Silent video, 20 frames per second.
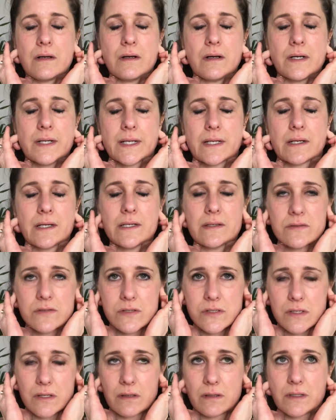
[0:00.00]
I clench,
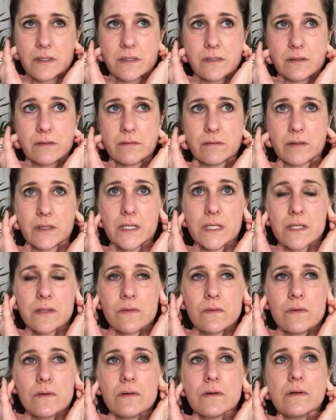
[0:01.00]
so this is really
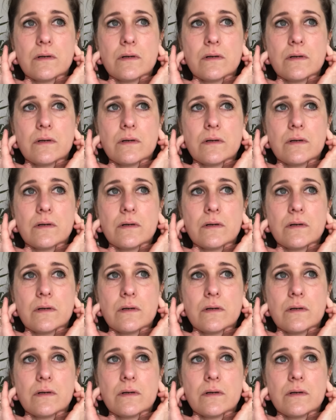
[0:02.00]
sore.